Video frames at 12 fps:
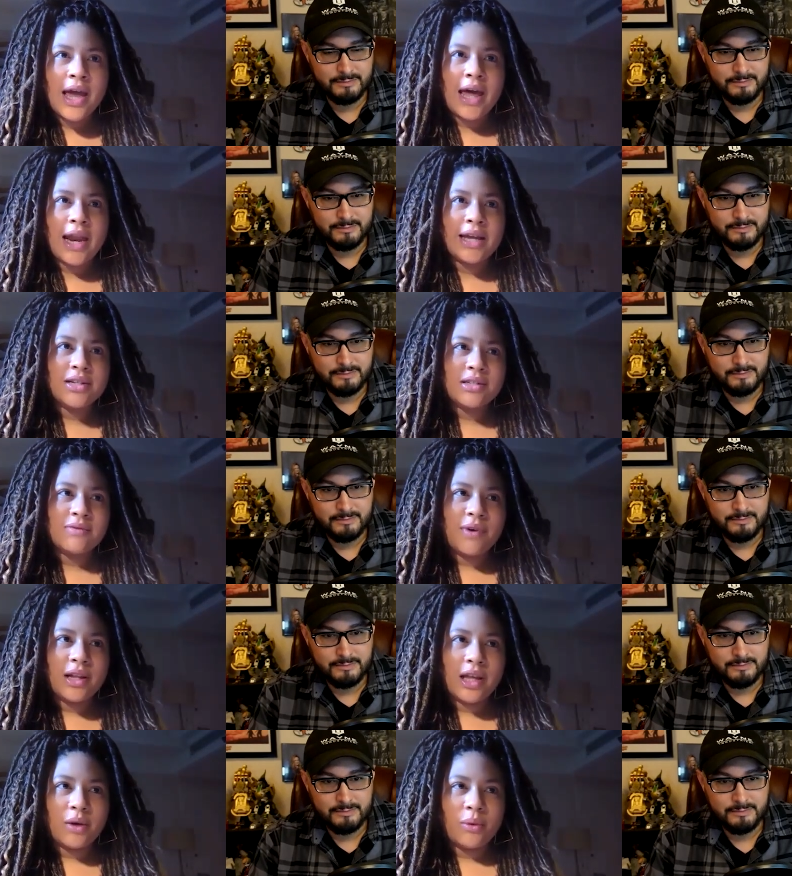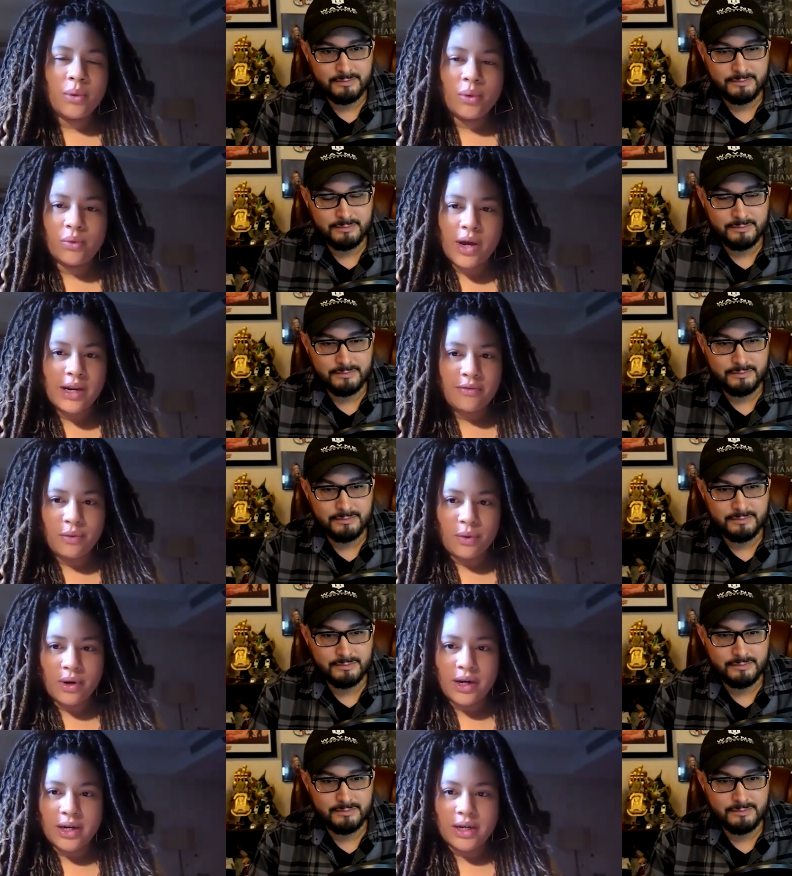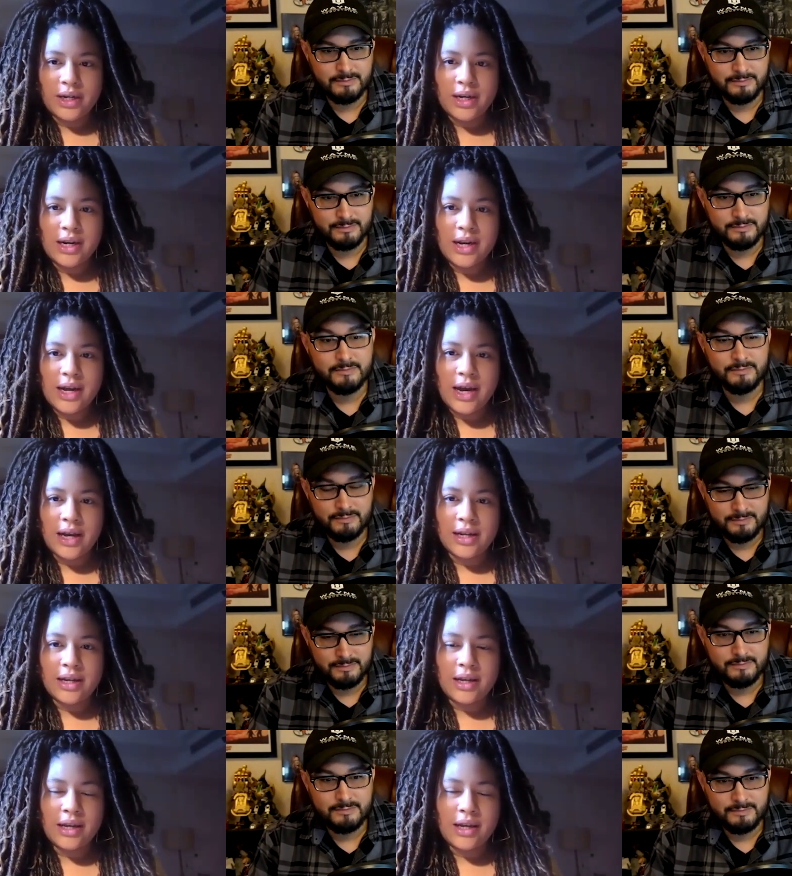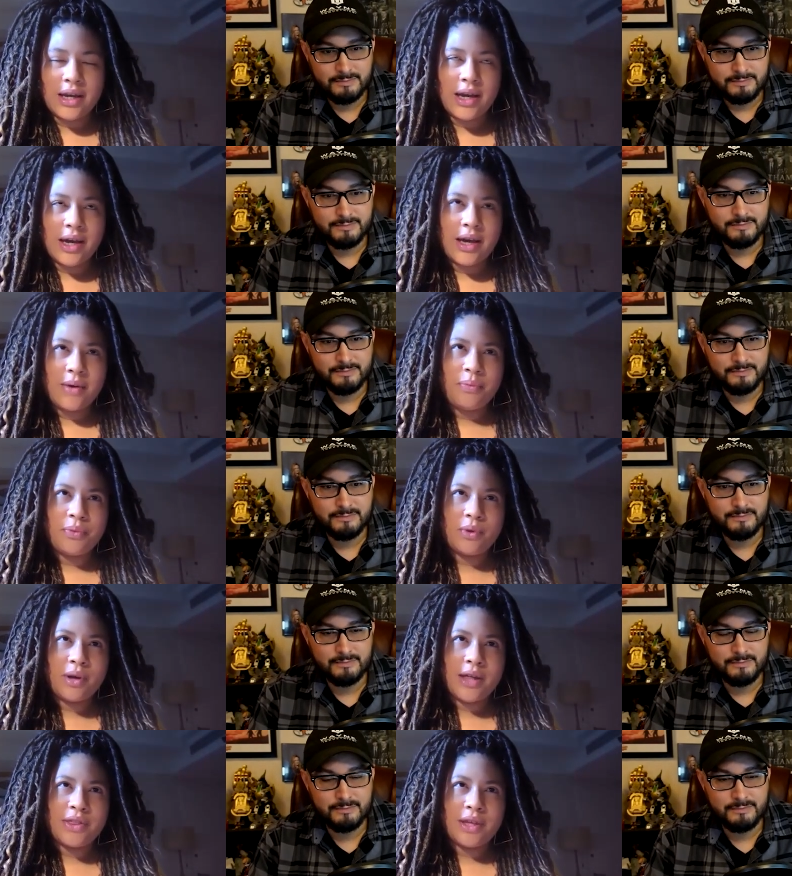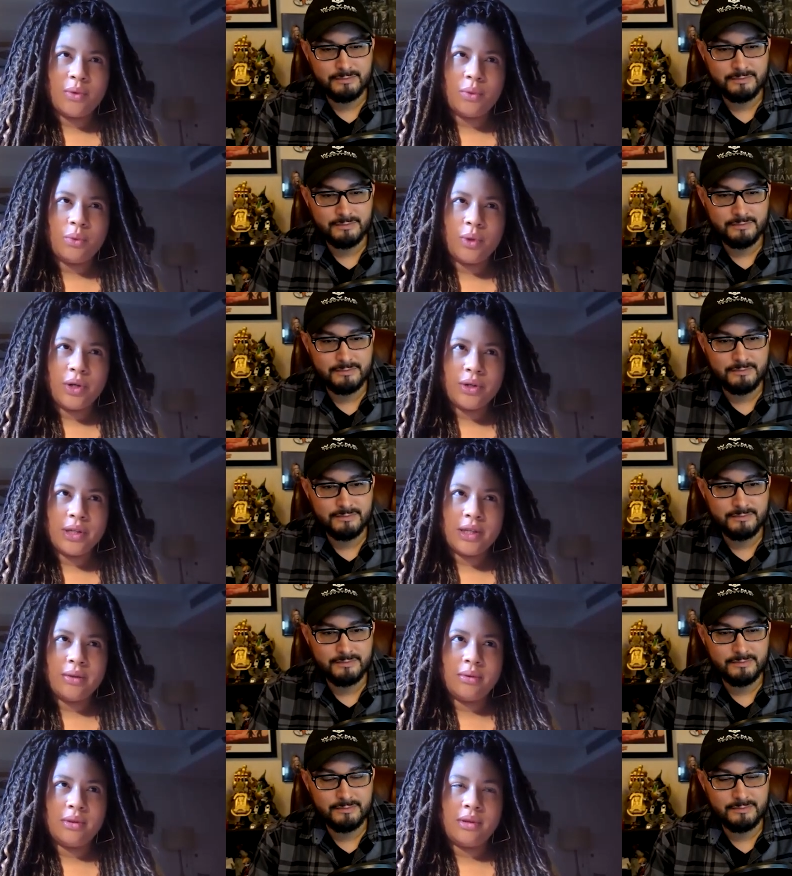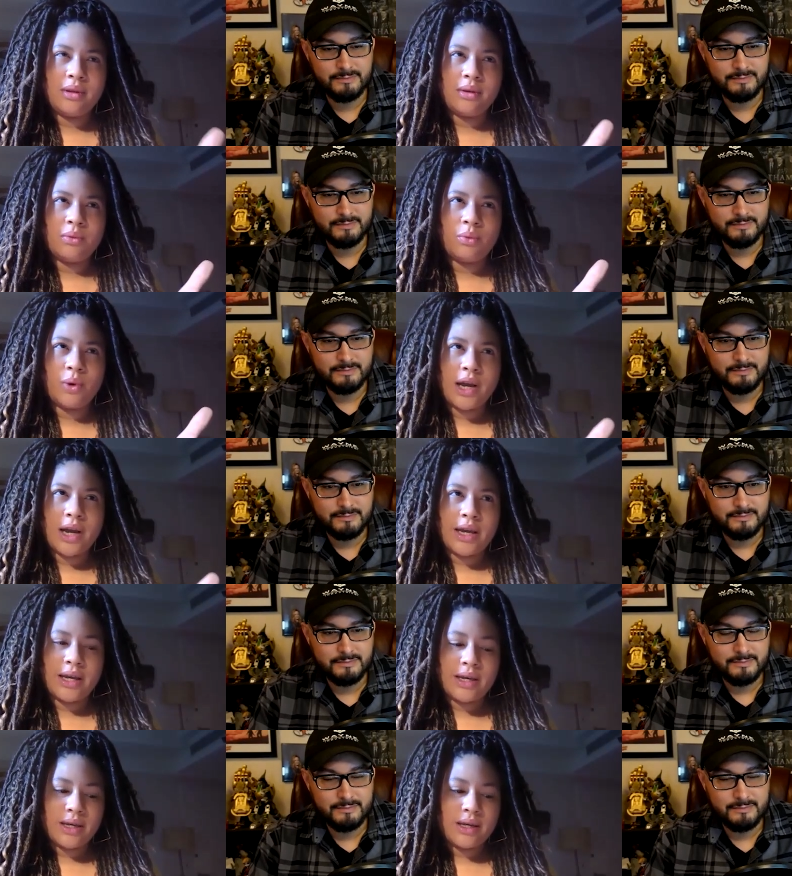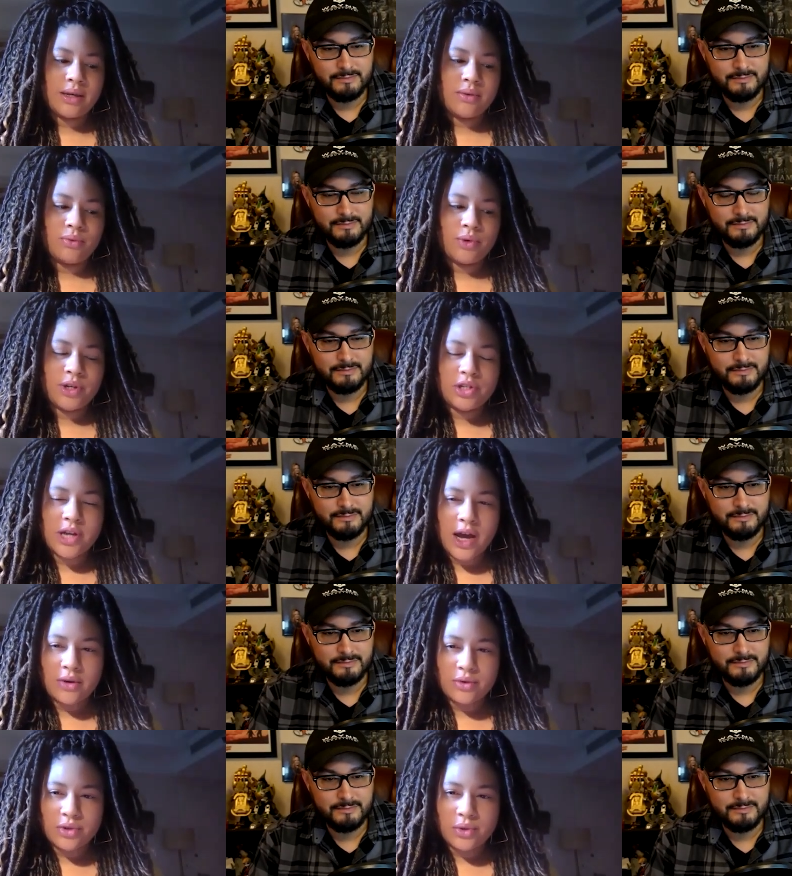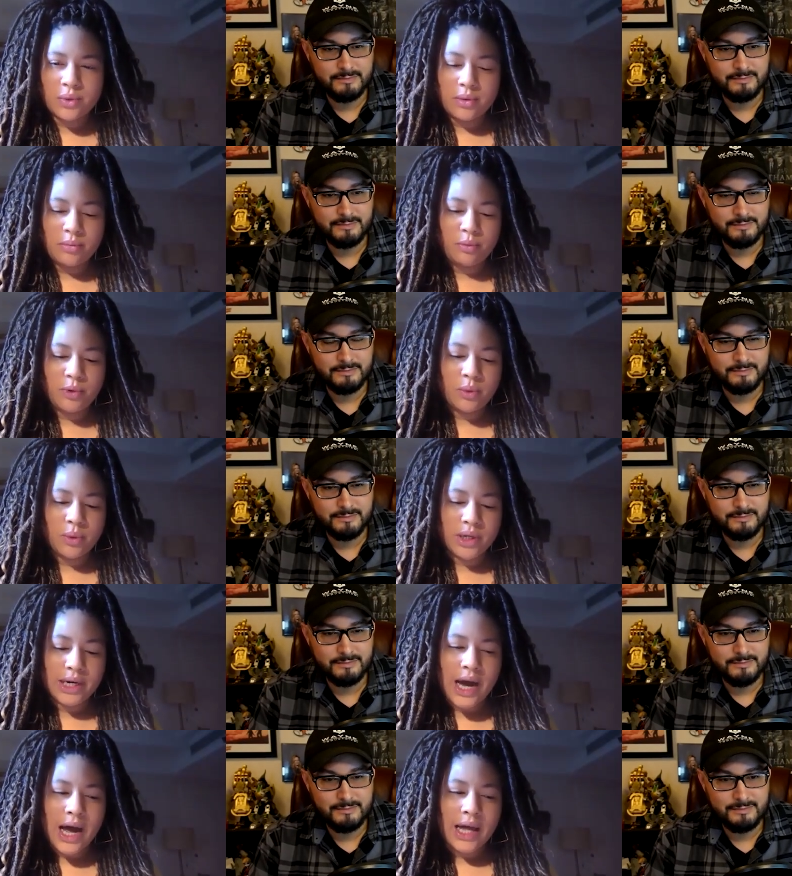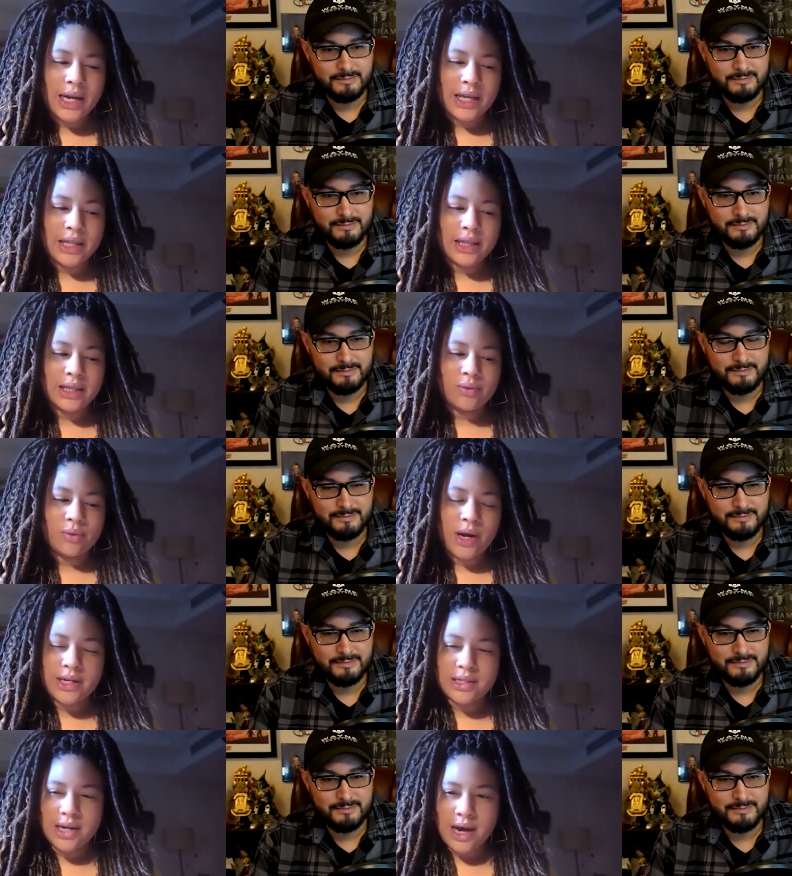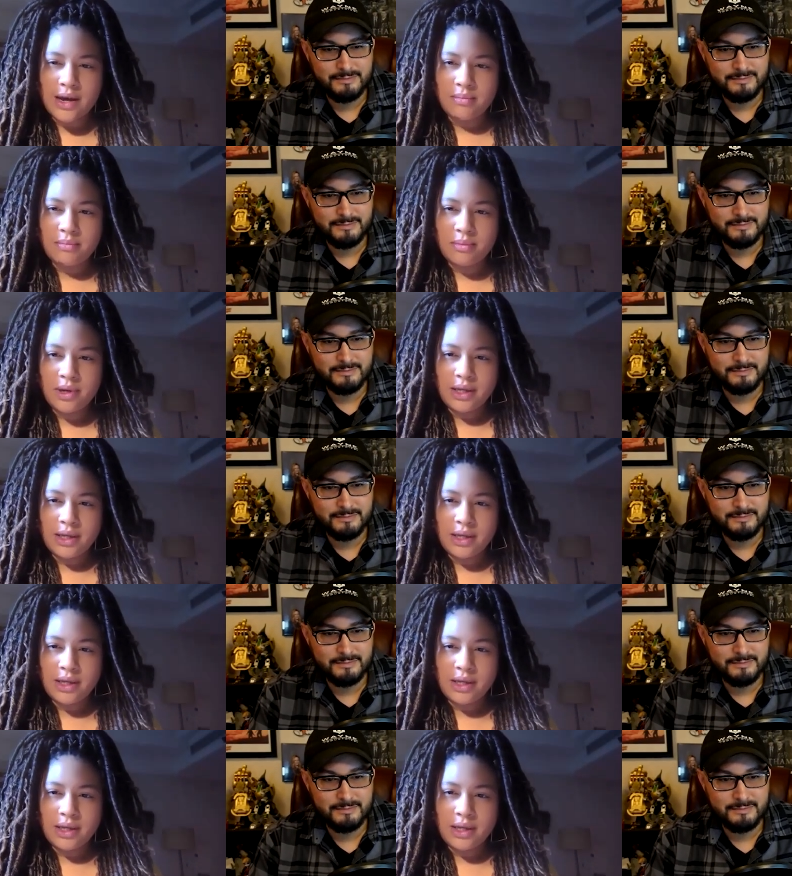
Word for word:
Speaker 1: And I just felt like we were ready for it. I I think weirdly, when I reached out to him, we were not in the right time